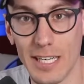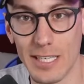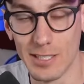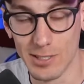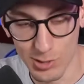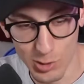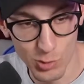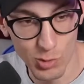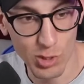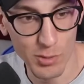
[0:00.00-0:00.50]
in
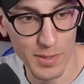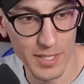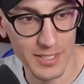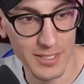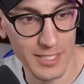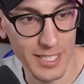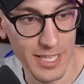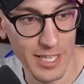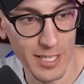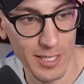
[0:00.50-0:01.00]
two whole
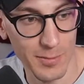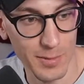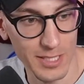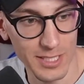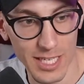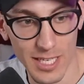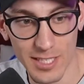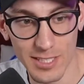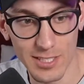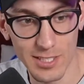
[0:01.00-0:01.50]
months. And I am
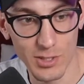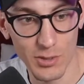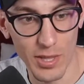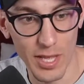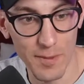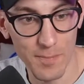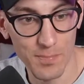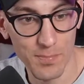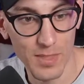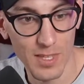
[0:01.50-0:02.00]
excited to do that.